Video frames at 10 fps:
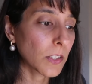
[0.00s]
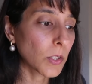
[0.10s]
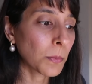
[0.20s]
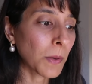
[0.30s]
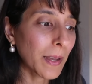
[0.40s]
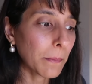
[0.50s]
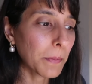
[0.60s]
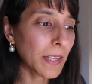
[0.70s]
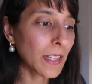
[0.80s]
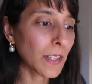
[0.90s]
you
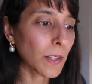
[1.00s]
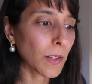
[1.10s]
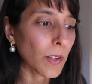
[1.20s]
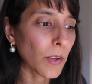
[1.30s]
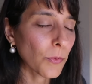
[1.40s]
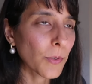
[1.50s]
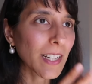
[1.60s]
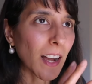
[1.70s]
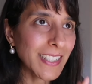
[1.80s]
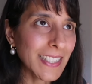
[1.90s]
might be
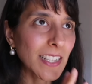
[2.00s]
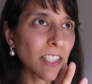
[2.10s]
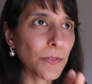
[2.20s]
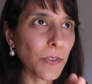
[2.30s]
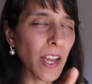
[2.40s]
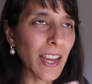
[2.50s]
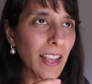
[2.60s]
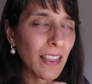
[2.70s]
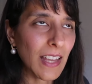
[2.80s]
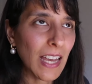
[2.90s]

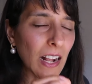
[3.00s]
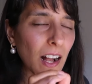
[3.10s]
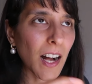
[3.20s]
re-identifying that